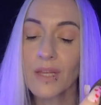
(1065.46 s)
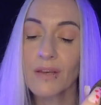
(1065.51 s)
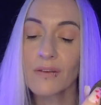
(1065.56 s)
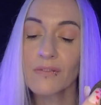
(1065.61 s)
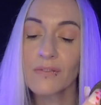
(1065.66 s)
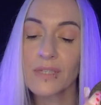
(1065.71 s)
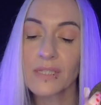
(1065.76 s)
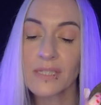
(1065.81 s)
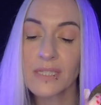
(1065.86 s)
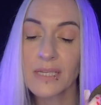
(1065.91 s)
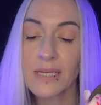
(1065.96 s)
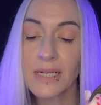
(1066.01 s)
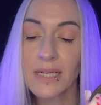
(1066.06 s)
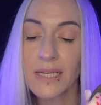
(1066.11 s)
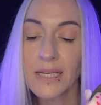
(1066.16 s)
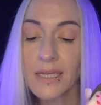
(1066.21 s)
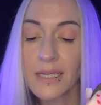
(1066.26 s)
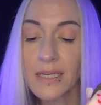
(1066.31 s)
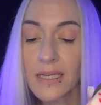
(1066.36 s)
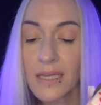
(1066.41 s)

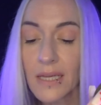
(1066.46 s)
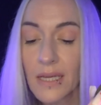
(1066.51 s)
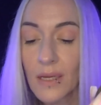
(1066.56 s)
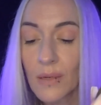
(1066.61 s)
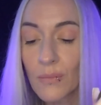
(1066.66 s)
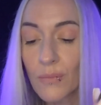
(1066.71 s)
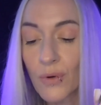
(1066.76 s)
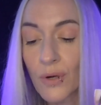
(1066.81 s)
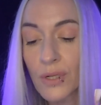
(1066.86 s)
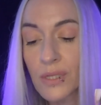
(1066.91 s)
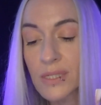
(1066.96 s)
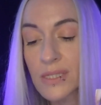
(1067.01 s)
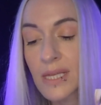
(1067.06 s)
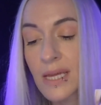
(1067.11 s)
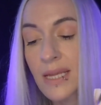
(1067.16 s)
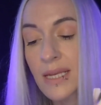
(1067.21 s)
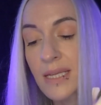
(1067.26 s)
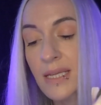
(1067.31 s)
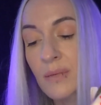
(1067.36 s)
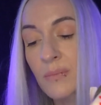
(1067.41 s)
Physically,
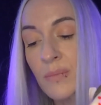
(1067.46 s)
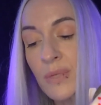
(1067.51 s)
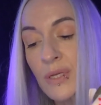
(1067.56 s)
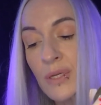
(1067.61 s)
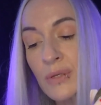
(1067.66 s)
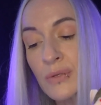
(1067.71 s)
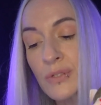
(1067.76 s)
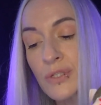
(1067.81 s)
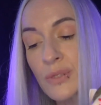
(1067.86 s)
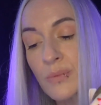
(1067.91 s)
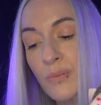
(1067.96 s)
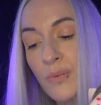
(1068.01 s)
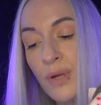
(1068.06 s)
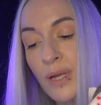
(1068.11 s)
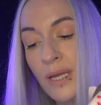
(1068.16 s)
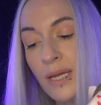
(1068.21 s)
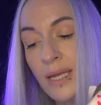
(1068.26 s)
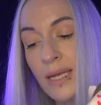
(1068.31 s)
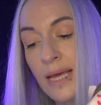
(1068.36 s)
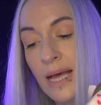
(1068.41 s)
bronzite can be used to
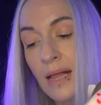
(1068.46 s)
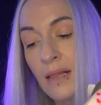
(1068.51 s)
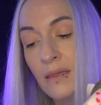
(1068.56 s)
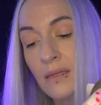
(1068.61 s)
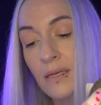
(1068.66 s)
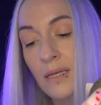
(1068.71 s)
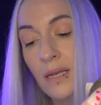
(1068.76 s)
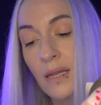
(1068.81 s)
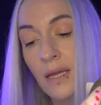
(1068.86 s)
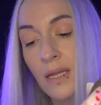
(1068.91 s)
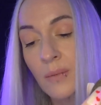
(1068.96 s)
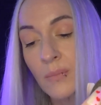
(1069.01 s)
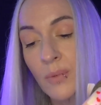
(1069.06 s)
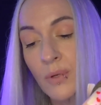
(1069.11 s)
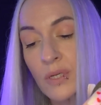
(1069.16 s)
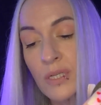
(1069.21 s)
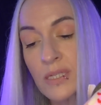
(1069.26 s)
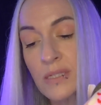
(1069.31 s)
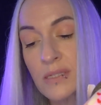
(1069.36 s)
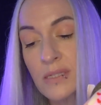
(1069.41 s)
bring an alkaline
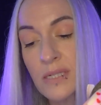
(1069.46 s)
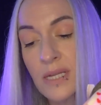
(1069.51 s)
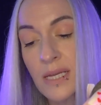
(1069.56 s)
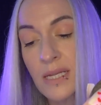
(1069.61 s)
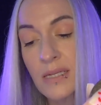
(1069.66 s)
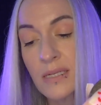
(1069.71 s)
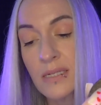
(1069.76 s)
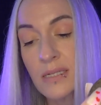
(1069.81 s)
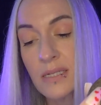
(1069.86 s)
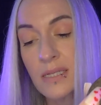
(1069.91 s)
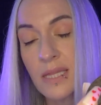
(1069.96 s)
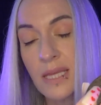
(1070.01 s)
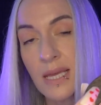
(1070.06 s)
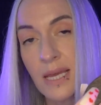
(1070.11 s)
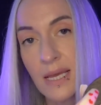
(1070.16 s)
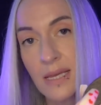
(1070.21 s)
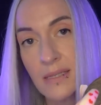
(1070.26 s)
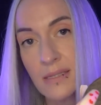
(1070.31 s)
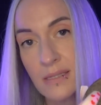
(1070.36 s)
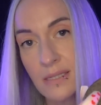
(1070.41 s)
body state to the
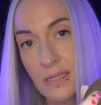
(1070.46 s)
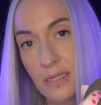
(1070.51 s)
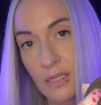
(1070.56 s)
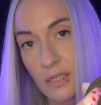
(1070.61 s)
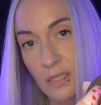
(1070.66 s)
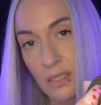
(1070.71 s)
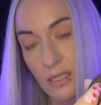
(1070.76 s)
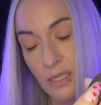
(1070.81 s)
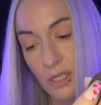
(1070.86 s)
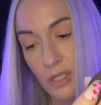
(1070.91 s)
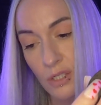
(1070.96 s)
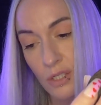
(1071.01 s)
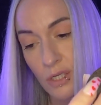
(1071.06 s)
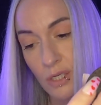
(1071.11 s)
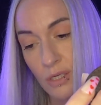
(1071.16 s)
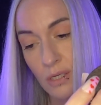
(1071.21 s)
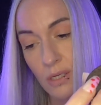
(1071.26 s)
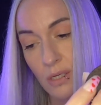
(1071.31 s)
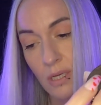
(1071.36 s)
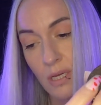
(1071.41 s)
acid condition,
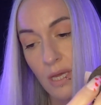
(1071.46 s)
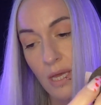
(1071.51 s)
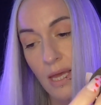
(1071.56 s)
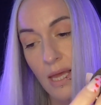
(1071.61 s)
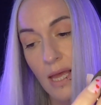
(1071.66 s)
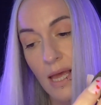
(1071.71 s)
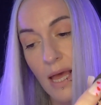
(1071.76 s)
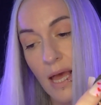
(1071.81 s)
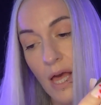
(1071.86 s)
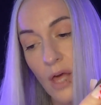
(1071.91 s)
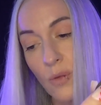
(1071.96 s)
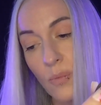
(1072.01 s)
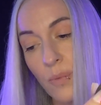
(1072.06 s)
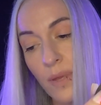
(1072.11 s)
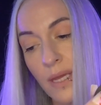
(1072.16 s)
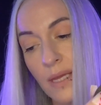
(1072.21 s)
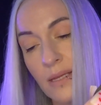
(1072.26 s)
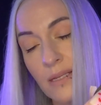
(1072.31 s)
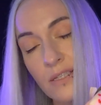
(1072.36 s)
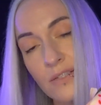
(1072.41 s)

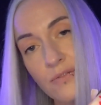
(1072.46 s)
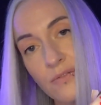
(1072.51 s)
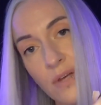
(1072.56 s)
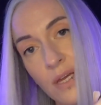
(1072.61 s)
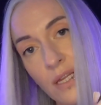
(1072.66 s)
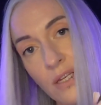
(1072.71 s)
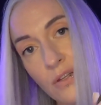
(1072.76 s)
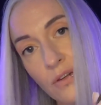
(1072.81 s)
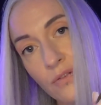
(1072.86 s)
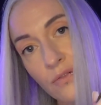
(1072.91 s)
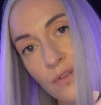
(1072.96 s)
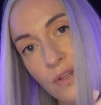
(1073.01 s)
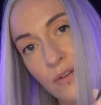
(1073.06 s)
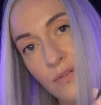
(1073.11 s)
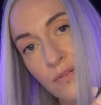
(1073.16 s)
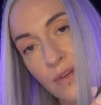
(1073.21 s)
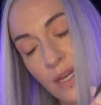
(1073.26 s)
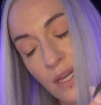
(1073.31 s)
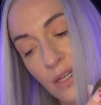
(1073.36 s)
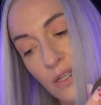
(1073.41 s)
helping to fight off
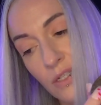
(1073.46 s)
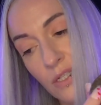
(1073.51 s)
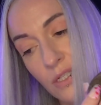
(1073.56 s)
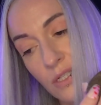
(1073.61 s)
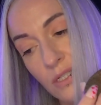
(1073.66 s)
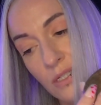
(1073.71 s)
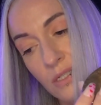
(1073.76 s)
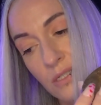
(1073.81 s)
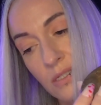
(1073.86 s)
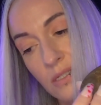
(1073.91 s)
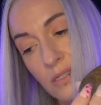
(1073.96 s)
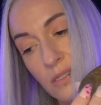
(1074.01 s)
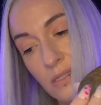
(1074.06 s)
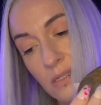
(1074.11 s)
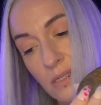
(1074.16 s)
infections.